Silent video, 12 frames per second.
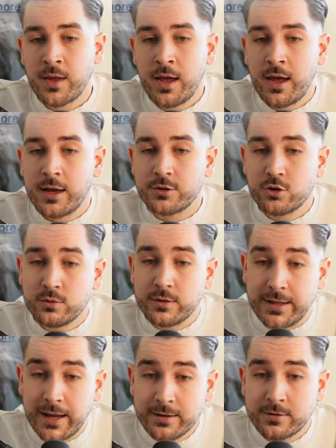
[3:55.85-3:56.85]
And so
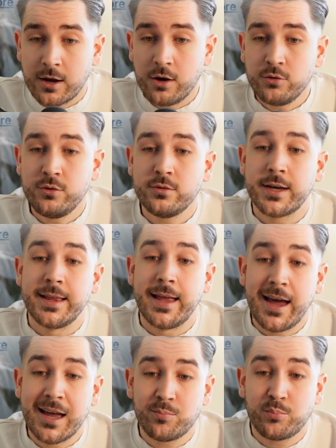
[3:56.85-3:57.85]
that's how you can
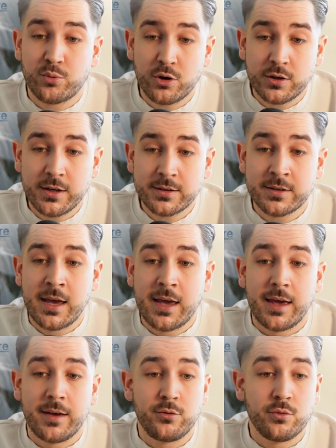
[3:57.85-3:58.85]
add products
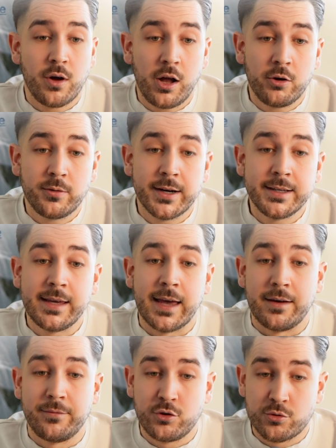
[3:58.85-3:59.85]
if you already have your